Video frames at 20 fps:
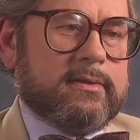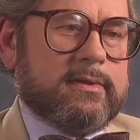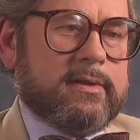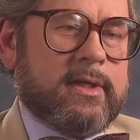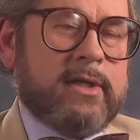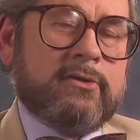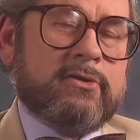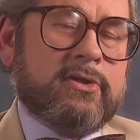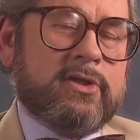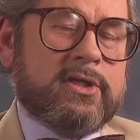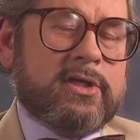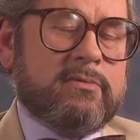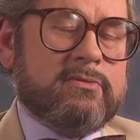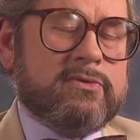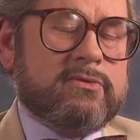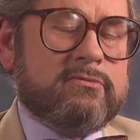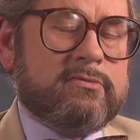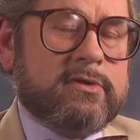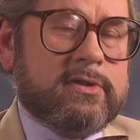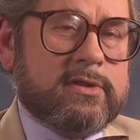How did I come
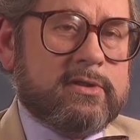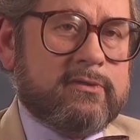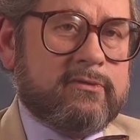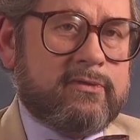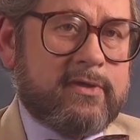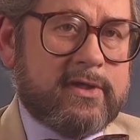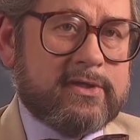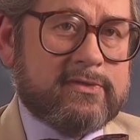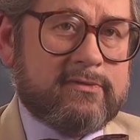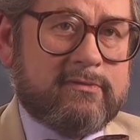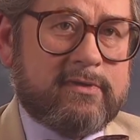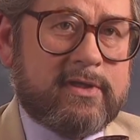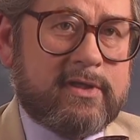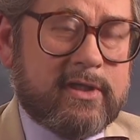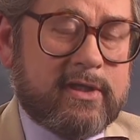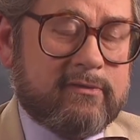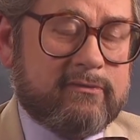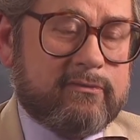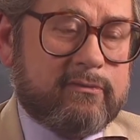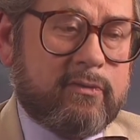to write The Facts of
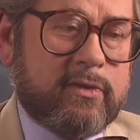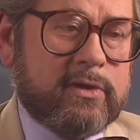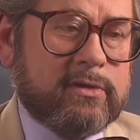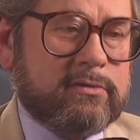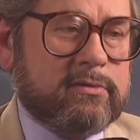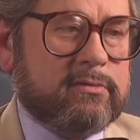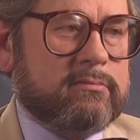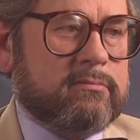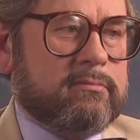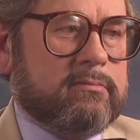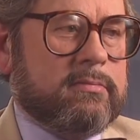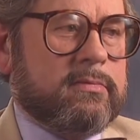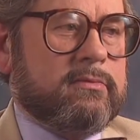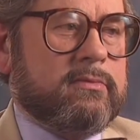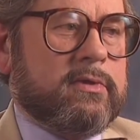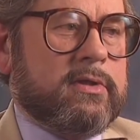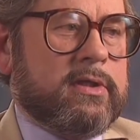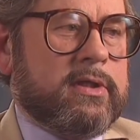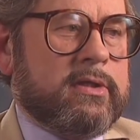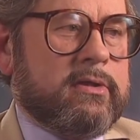Life? Well,
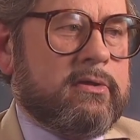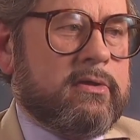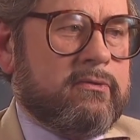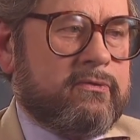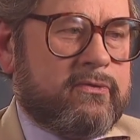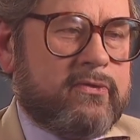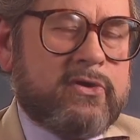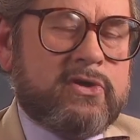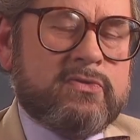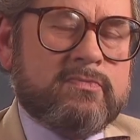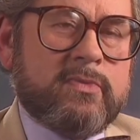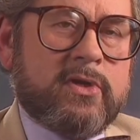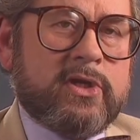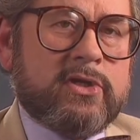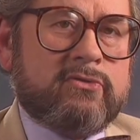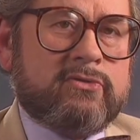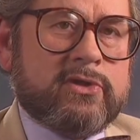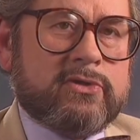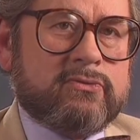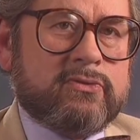at first my
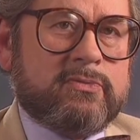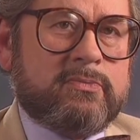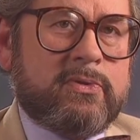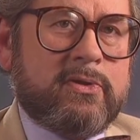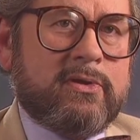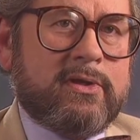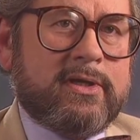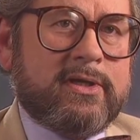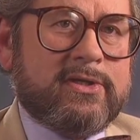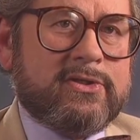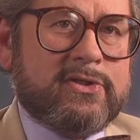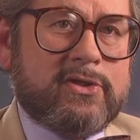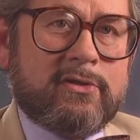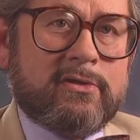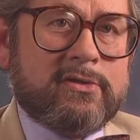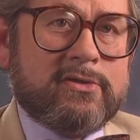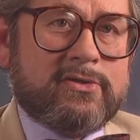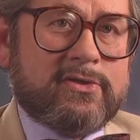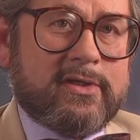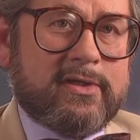interest was purely in
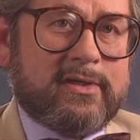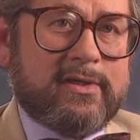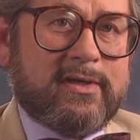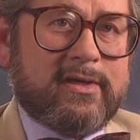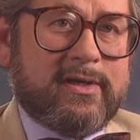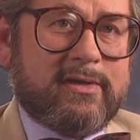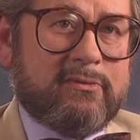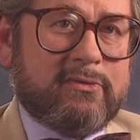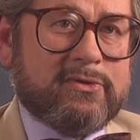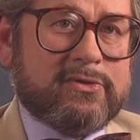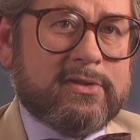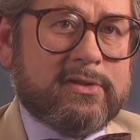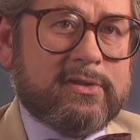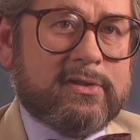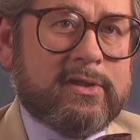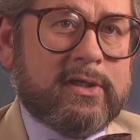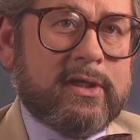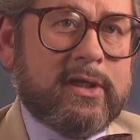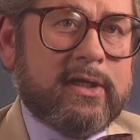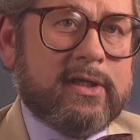geology. I wanted to
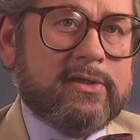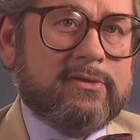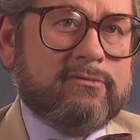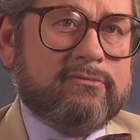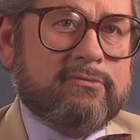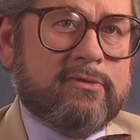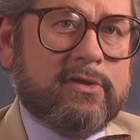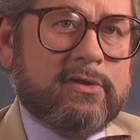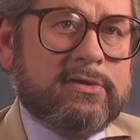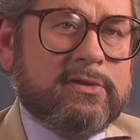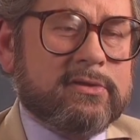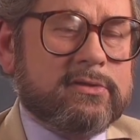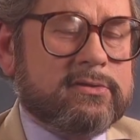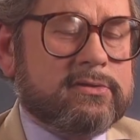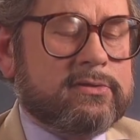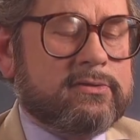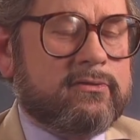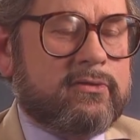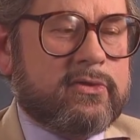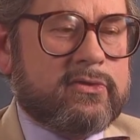collect rock
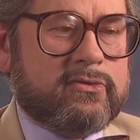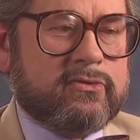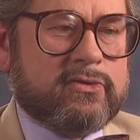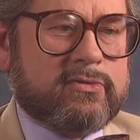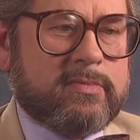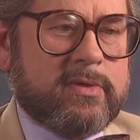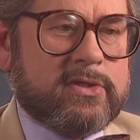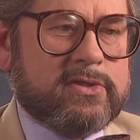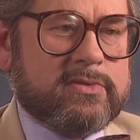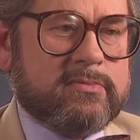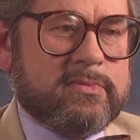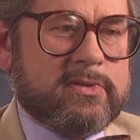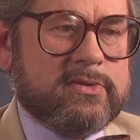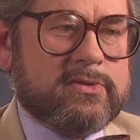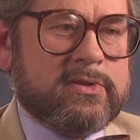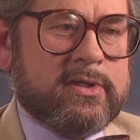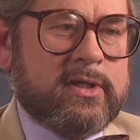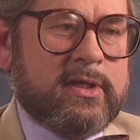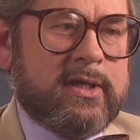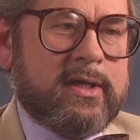and fossil
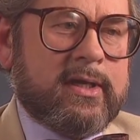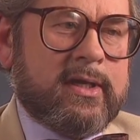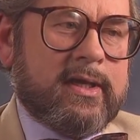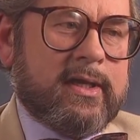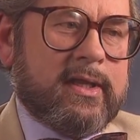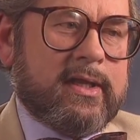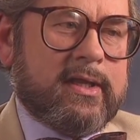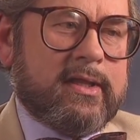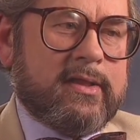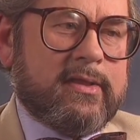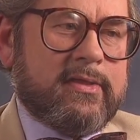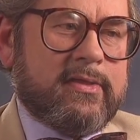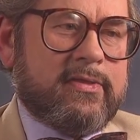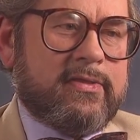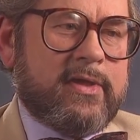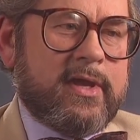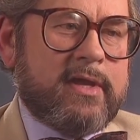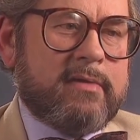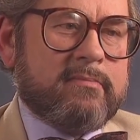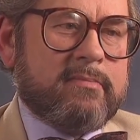specimens.
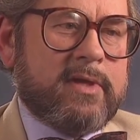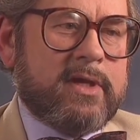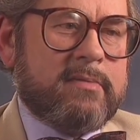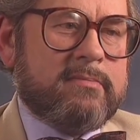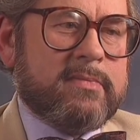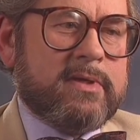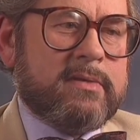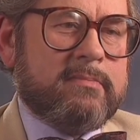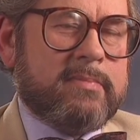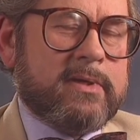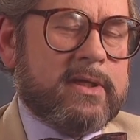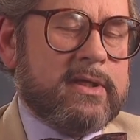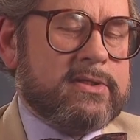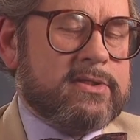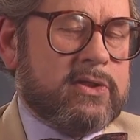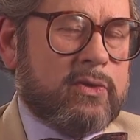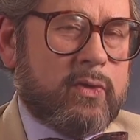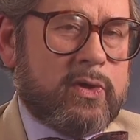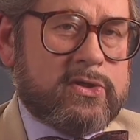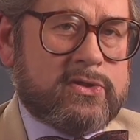That made me begin
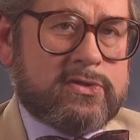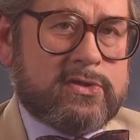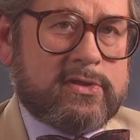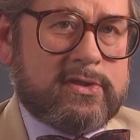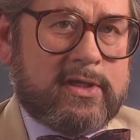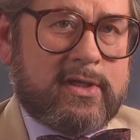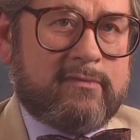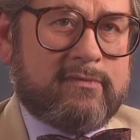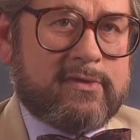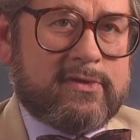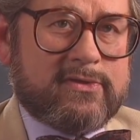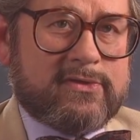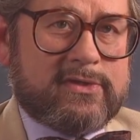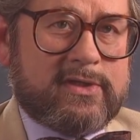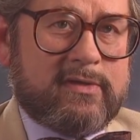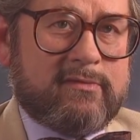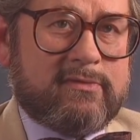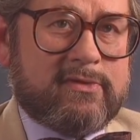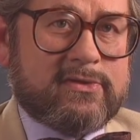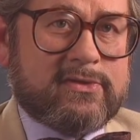to question the evidence
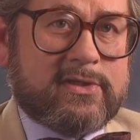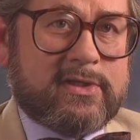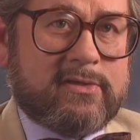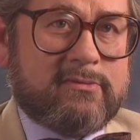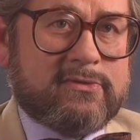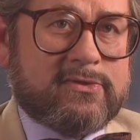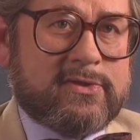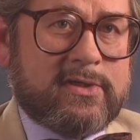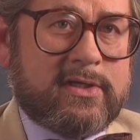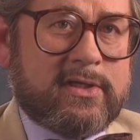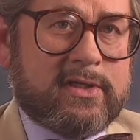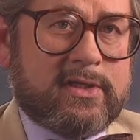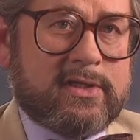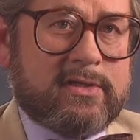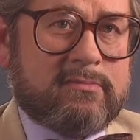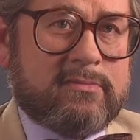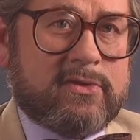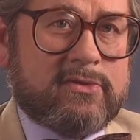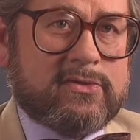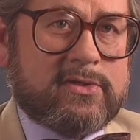that I was seeing in
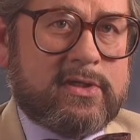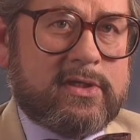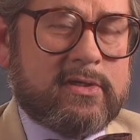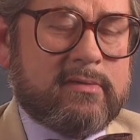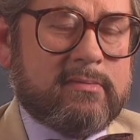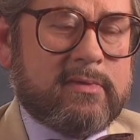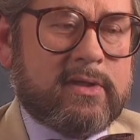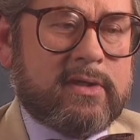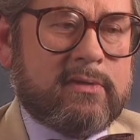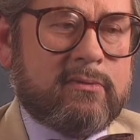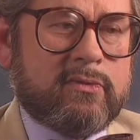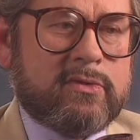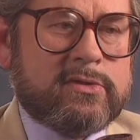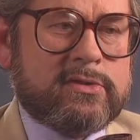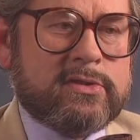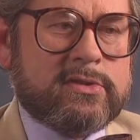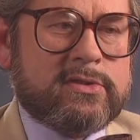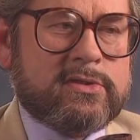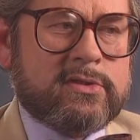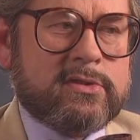the museum, and I
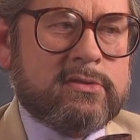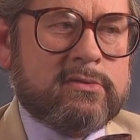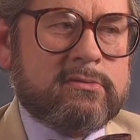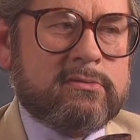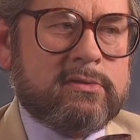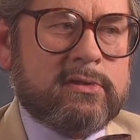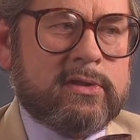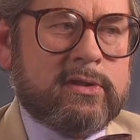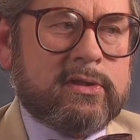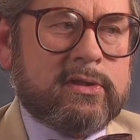wanted to